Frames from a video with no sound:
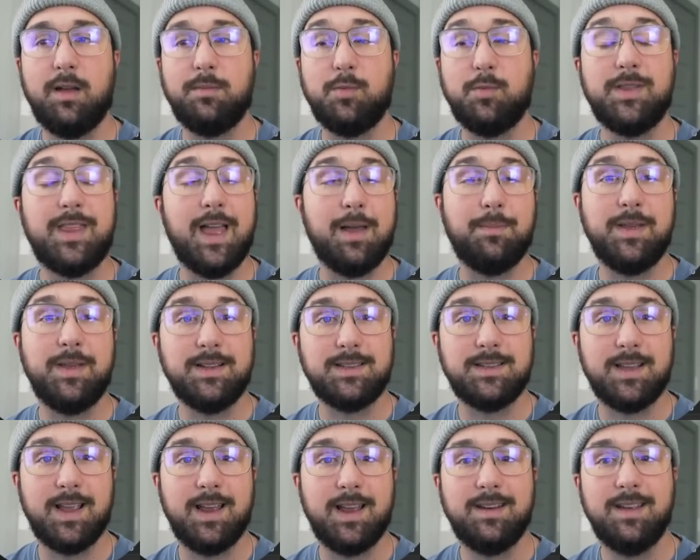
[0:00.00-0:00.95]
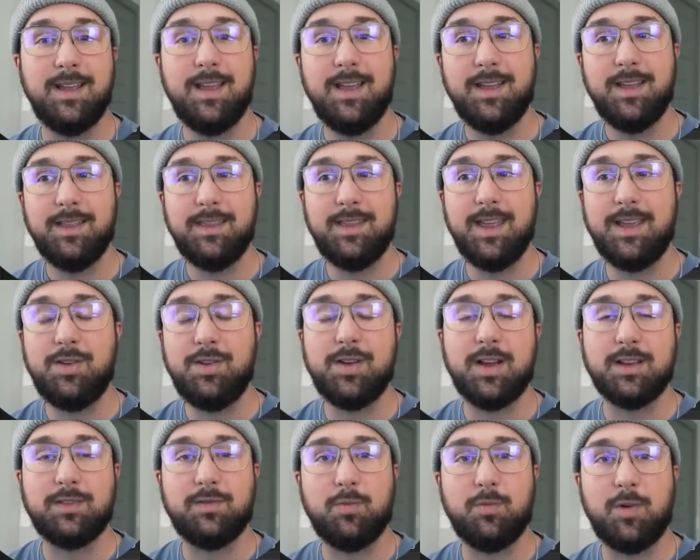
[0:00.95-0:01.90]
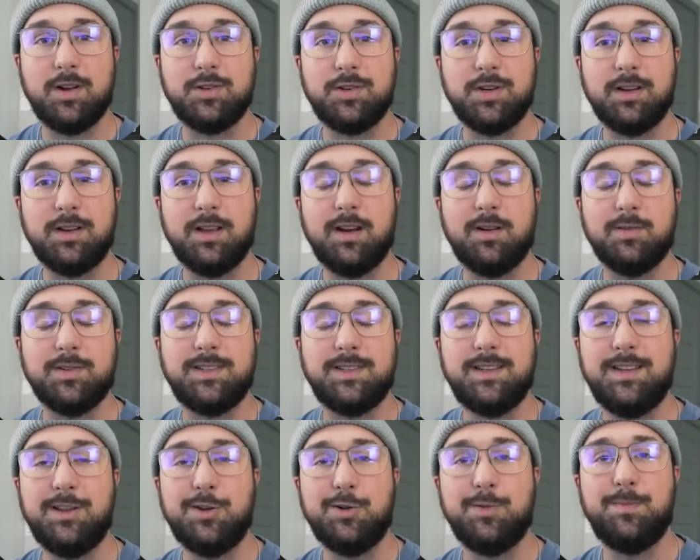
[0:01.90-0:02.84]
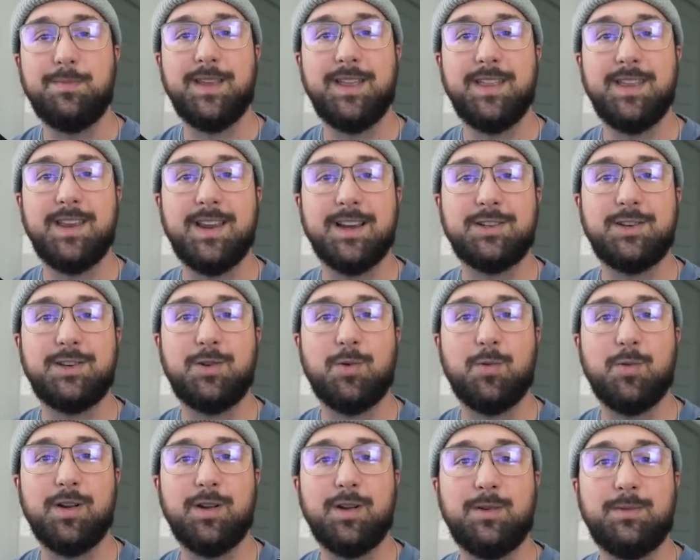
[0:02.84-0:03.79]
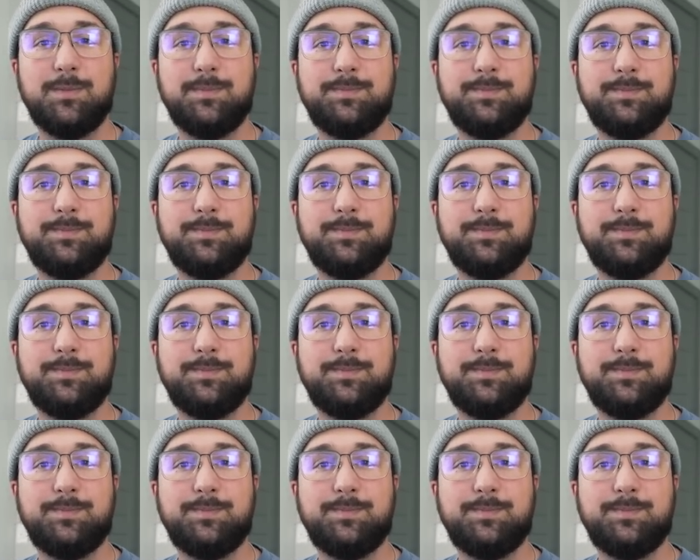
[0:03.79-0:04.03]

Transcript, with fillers: But with that being said, thank you guys for watching and I'll see you in the next tutorial.